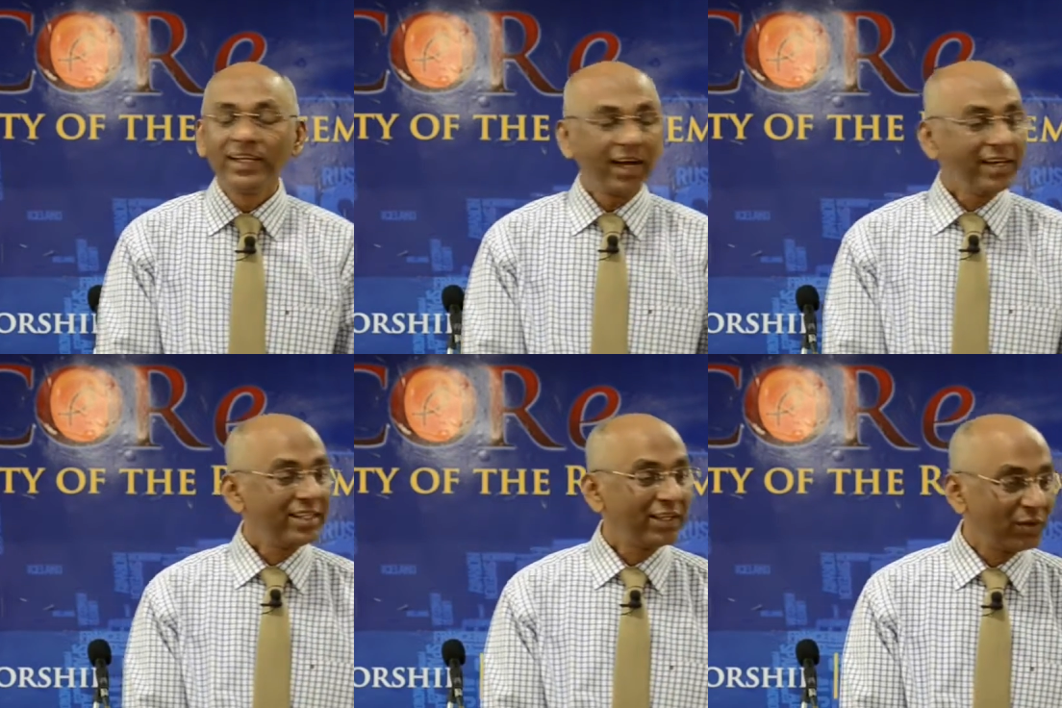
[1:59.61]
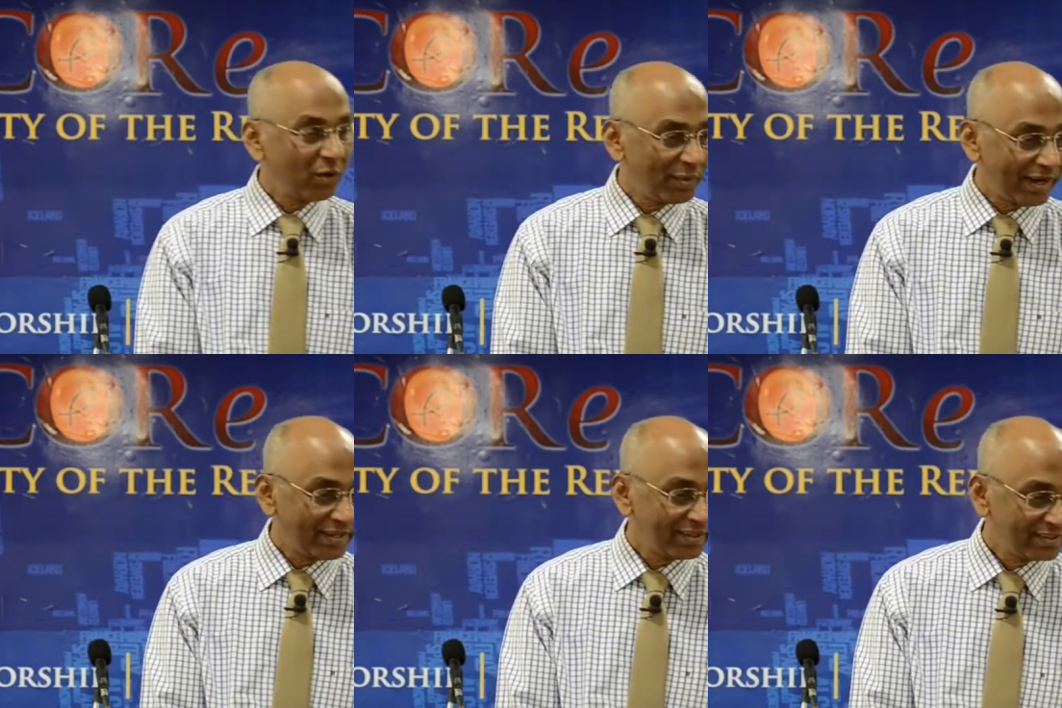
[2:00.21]
Now I say, no
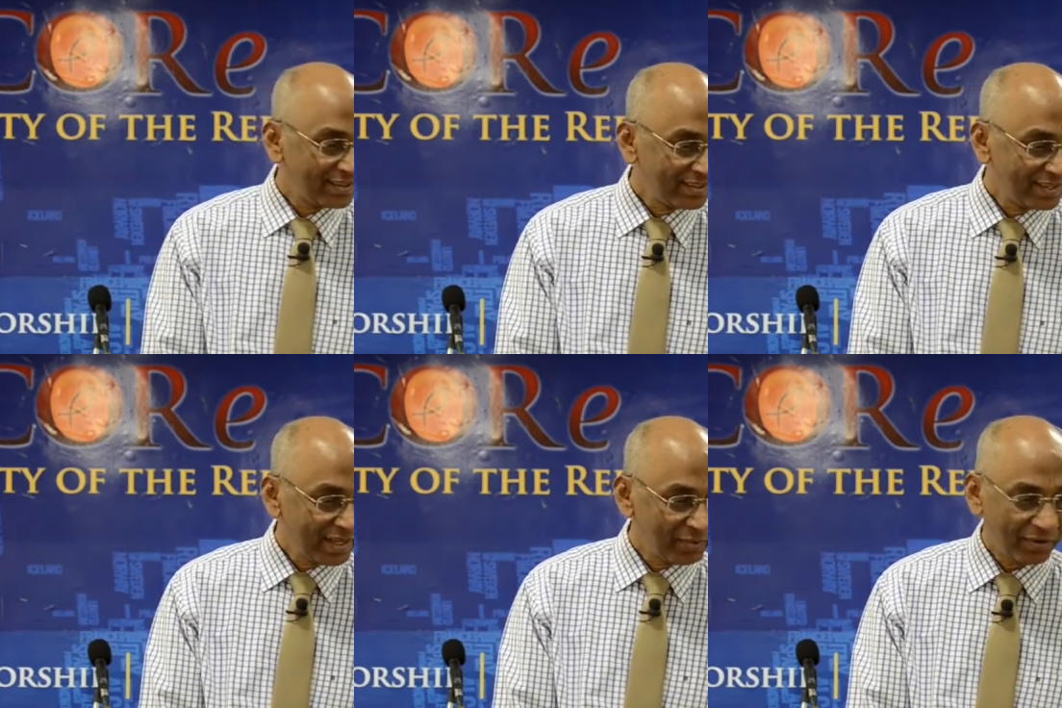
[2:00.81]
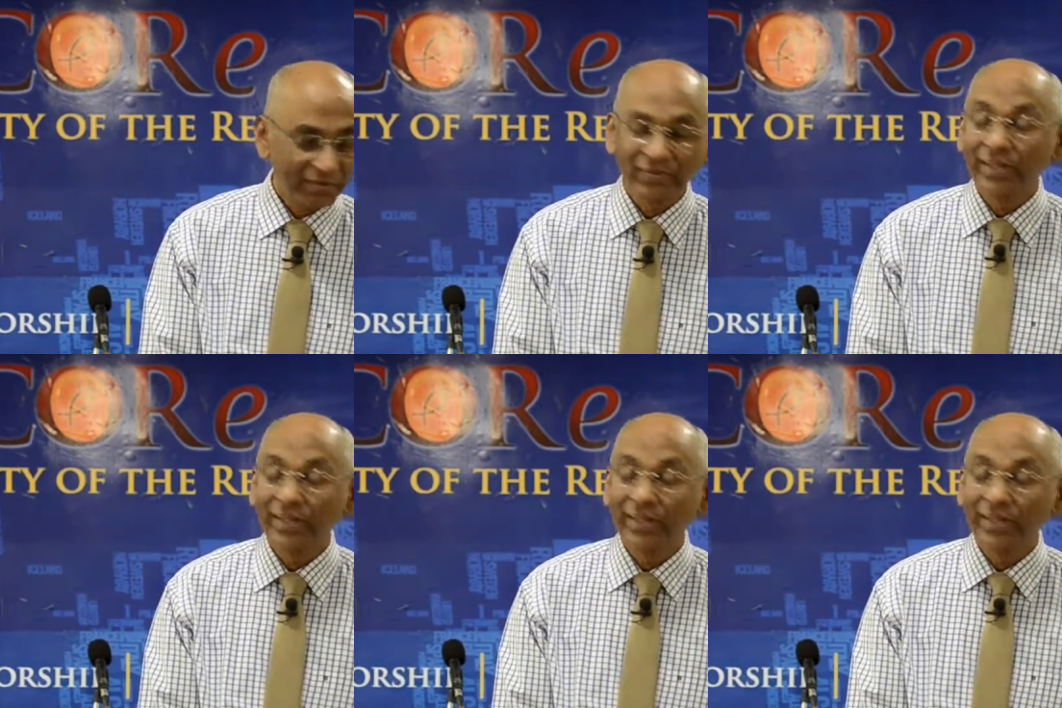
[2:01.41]
man, come on.